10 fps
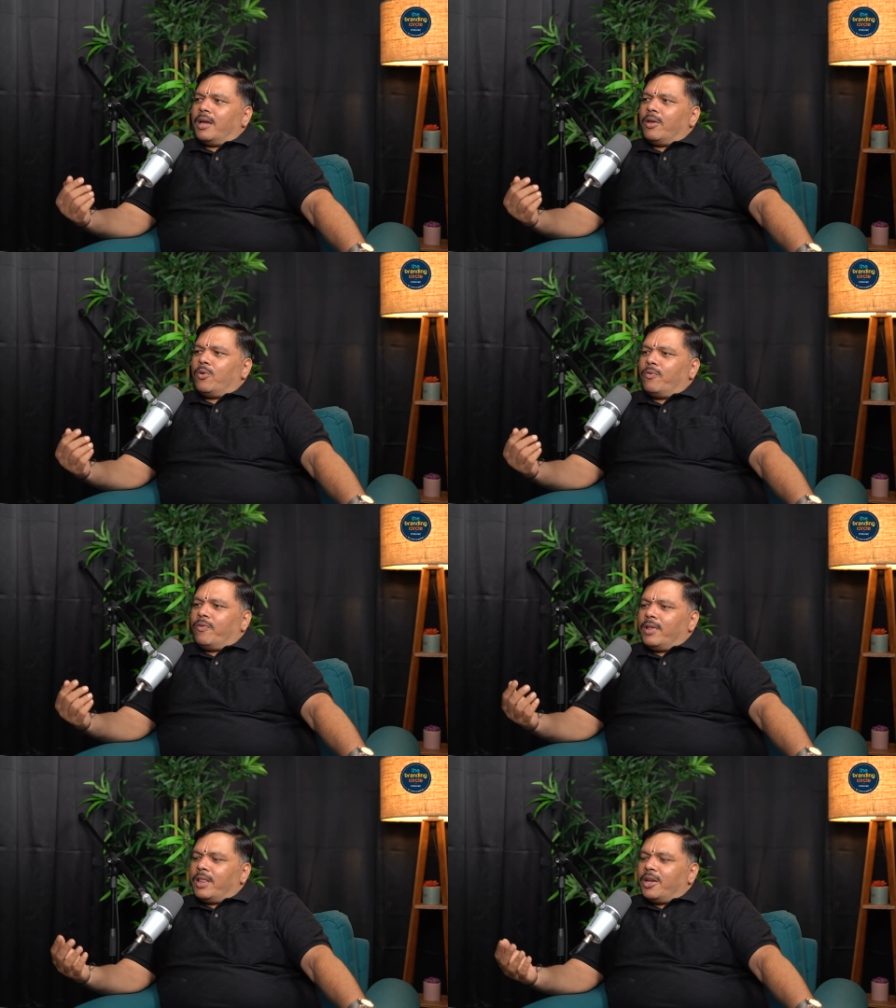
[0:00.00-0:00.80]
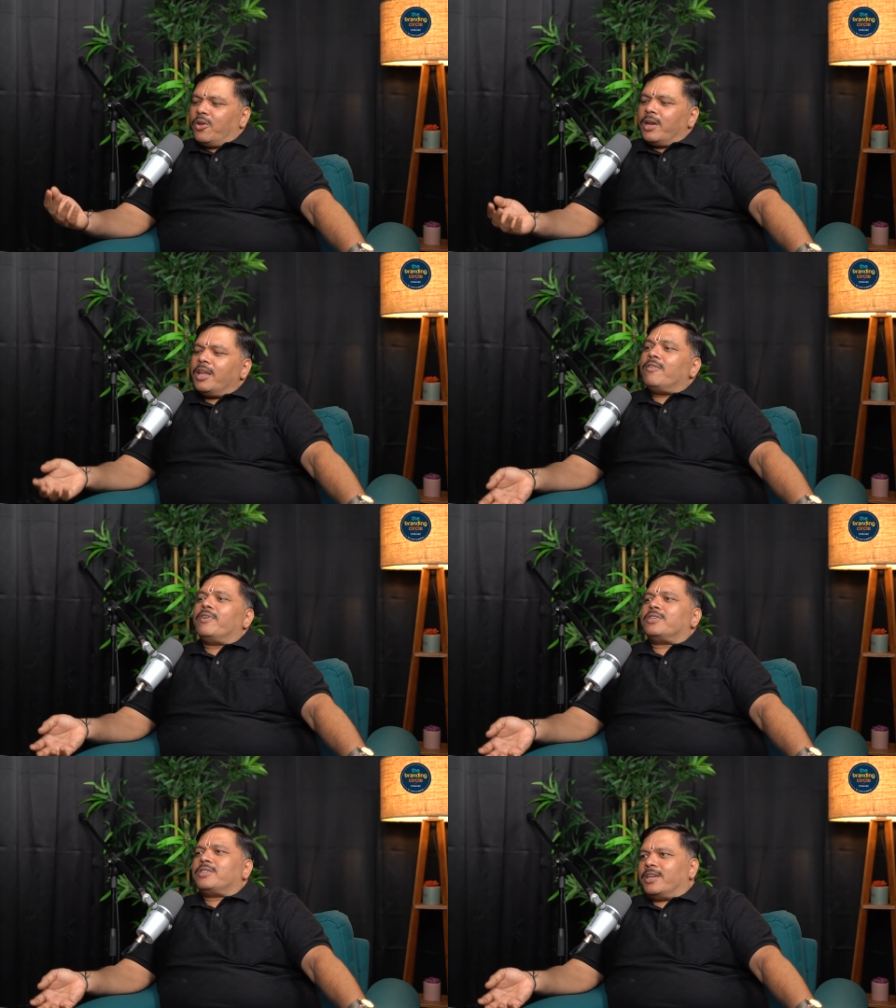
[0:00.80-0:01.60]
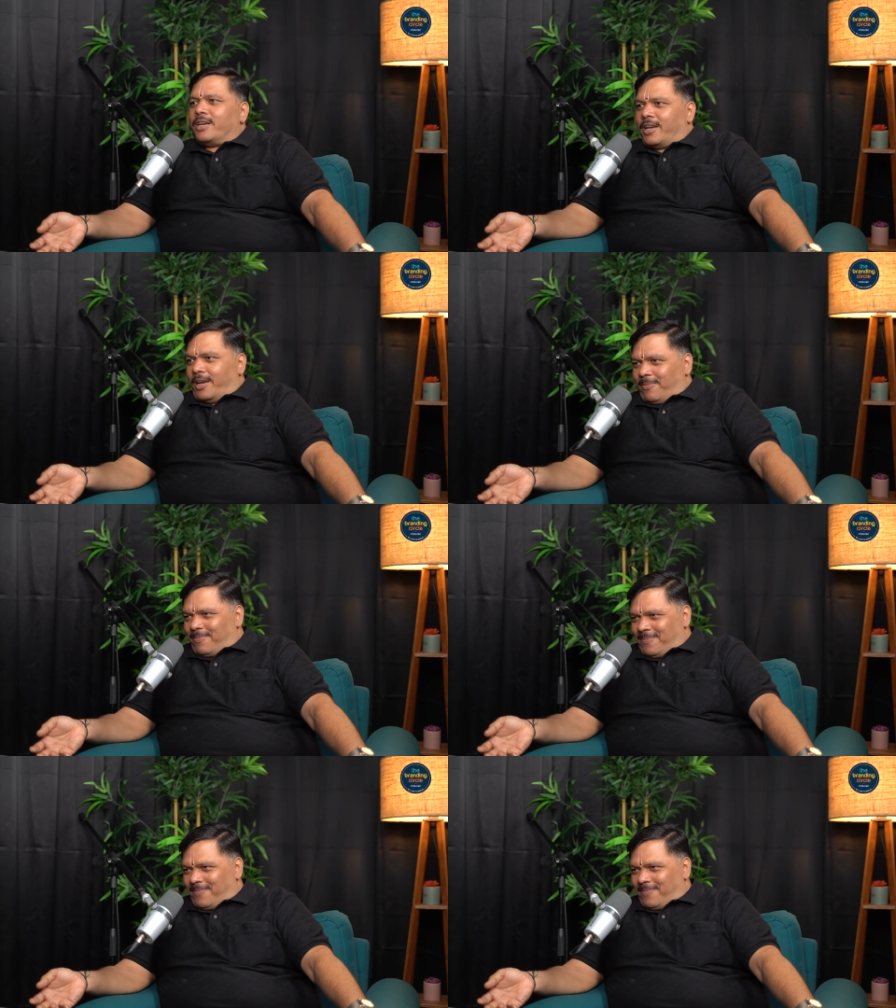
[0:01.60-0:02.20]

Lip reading: you feel that you're investing time.